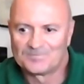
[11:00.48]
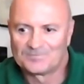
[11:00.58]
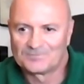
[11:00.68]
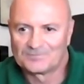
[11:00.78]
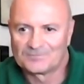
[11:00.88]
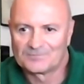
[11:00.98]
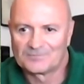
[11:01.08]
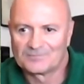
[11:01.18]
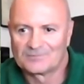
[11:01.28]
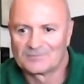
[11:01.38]

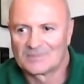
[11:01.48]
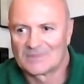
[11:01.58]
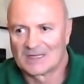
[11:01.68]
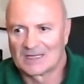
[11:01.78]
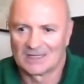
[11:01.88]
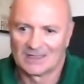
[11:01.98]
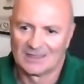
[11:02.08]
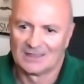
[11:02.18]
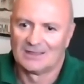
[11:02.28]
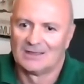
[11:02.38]

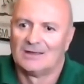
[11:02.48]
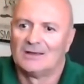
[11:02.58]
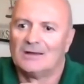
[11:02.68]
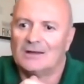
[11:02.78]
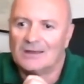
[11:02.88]
Nothing is said.